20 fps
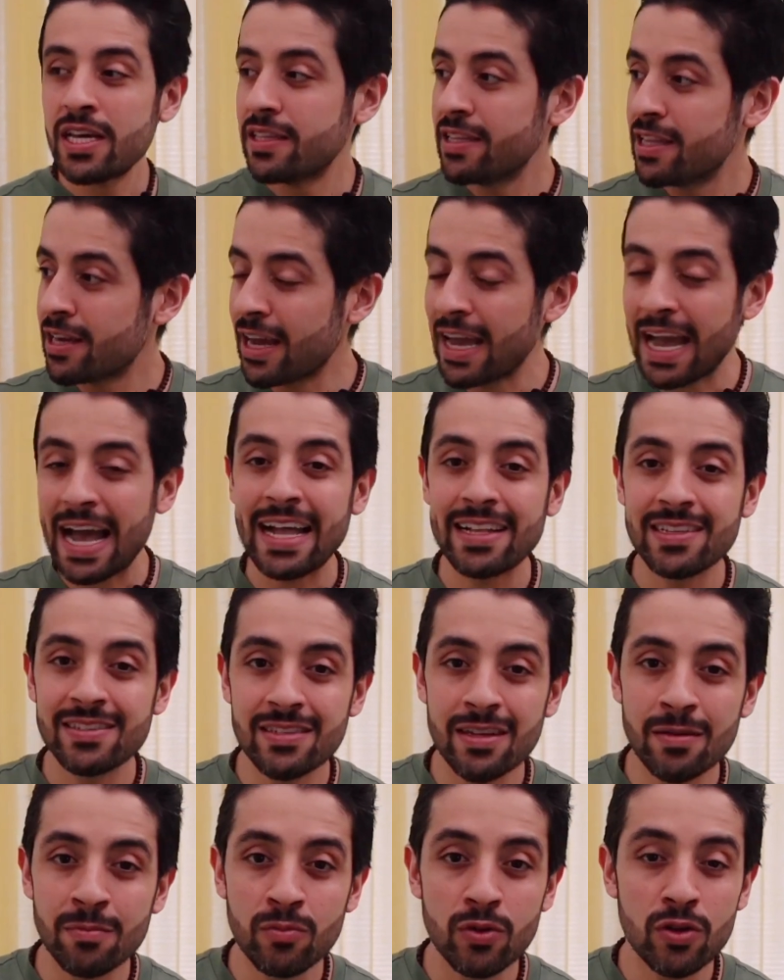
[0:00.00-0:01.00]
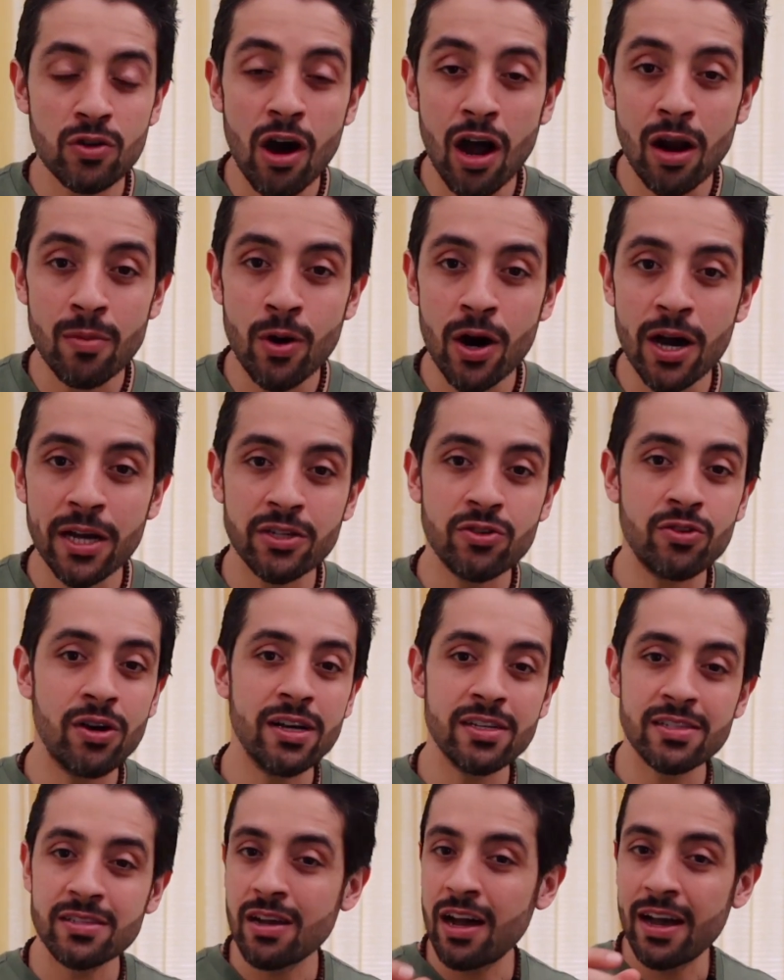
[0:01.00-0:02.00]
then I add some
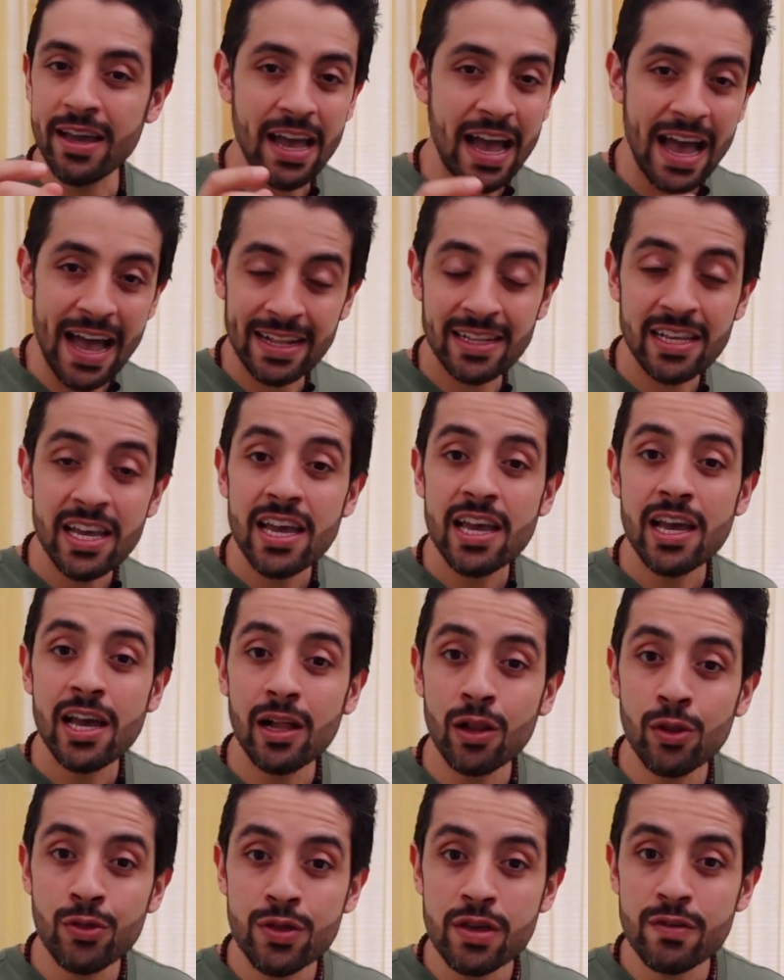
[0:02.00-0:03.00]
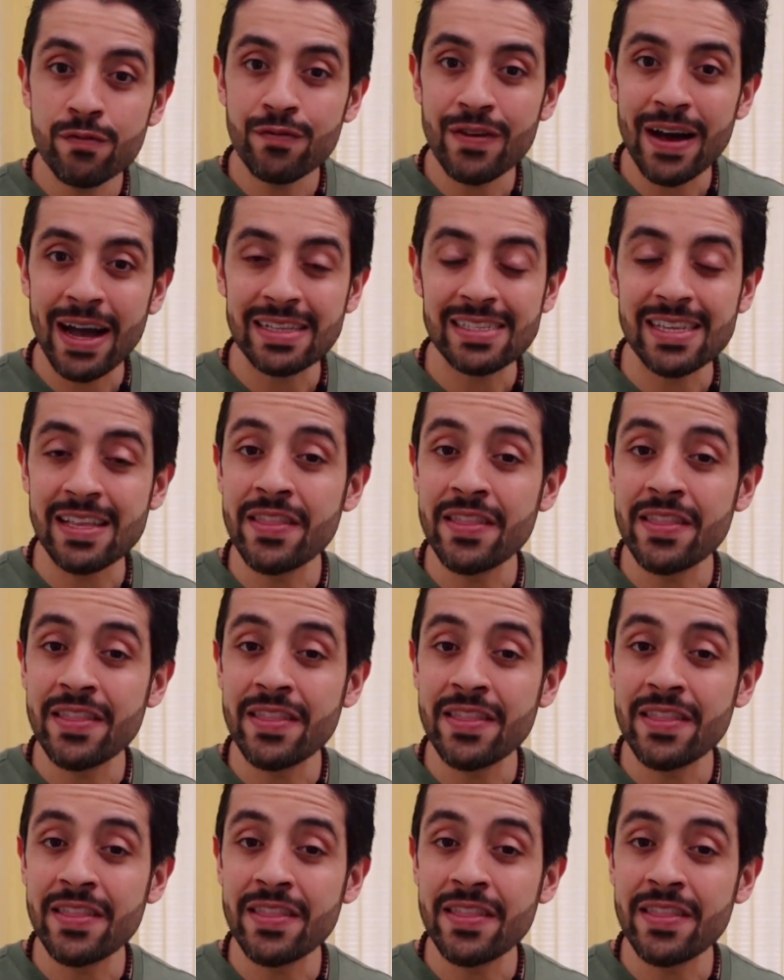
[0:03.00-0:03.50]
carbohydrates, I add healthy fats,